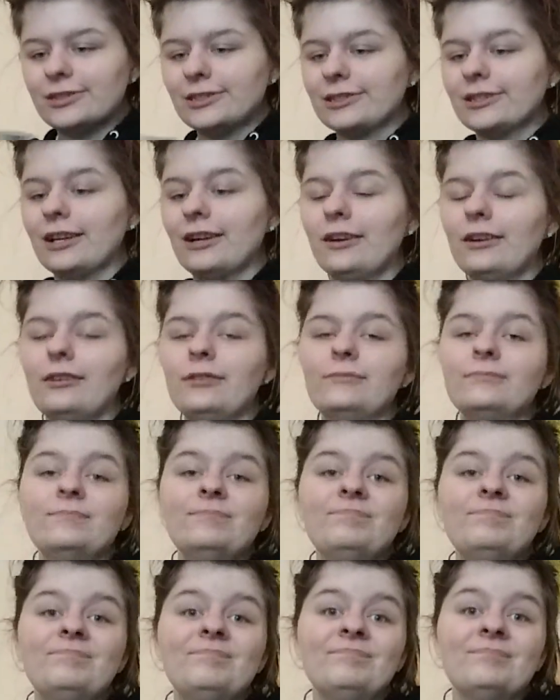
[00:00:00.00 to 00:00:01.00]
So,
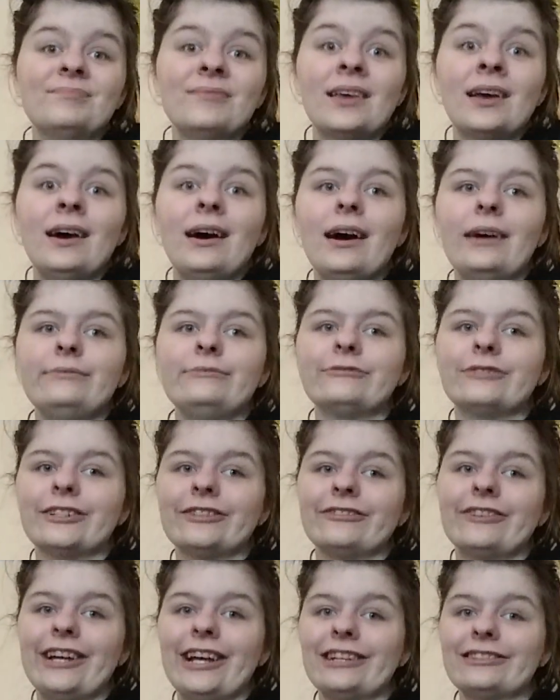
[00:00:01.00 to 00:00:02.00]
I'm
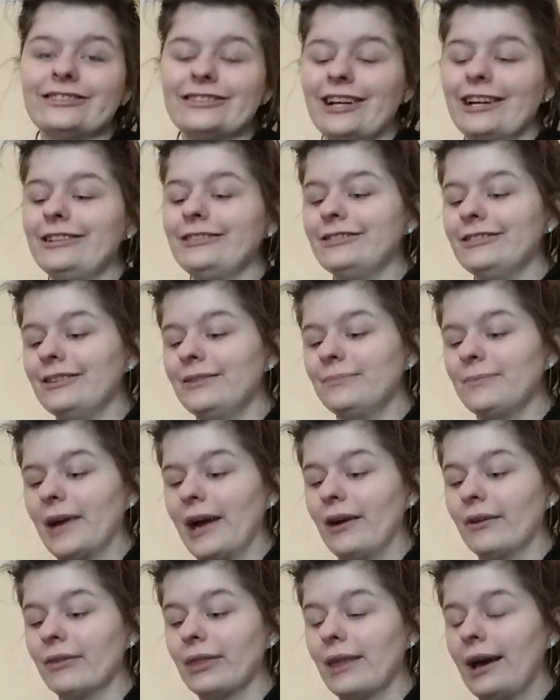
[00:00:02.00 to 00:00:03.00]
really excited
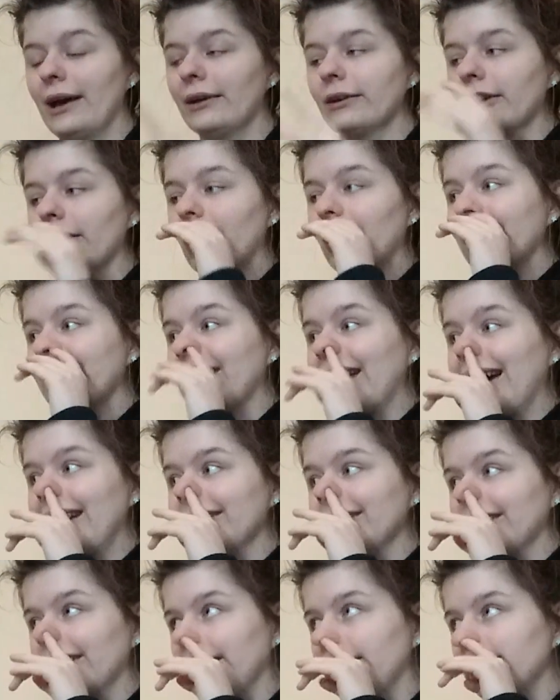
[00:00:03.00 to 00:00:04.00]
about that, got
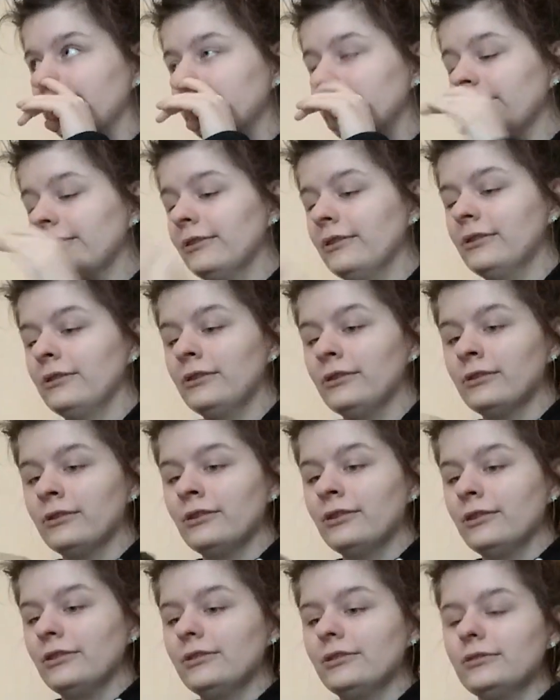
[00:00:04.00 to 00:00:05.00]
that done.
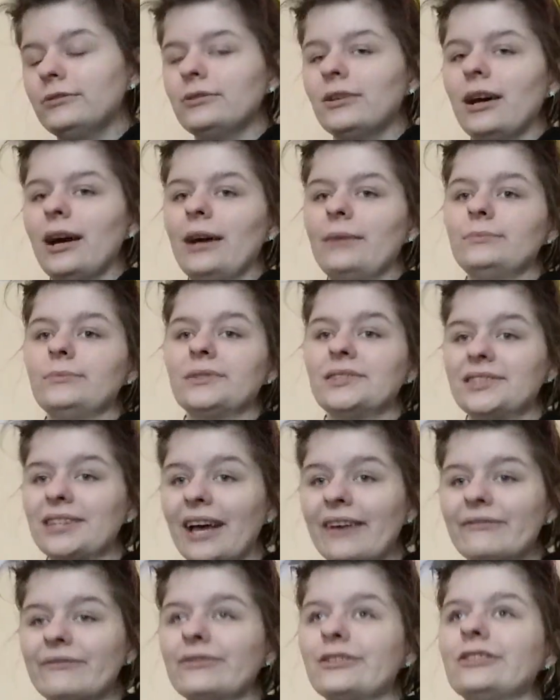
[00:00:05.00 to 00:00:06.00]
I'm
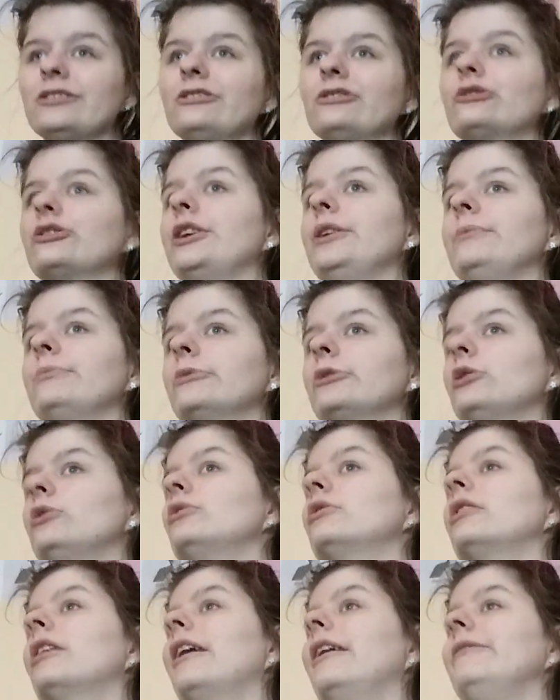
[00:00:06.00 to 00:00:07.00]
set for Dream
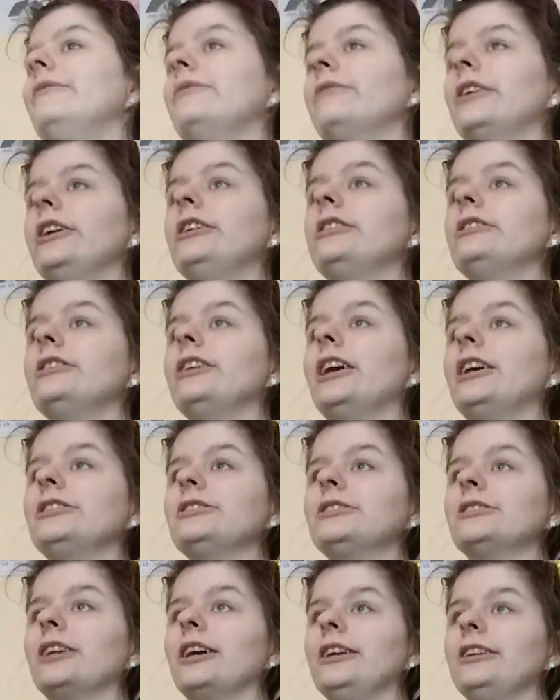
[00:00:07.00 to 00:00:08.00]
Tour. I'm very
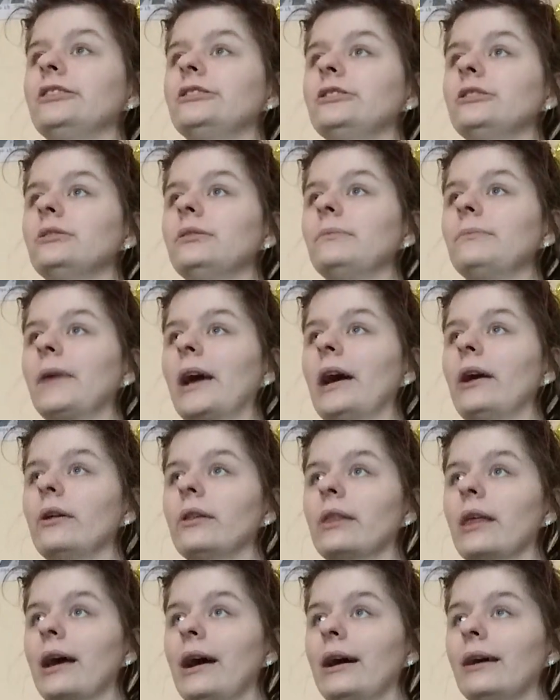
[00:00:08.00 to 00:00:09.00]
excited
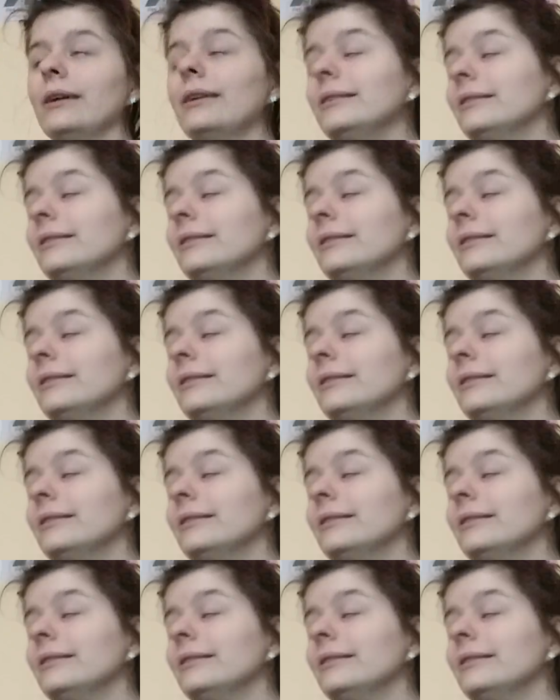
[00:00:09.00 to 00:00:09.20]
about that.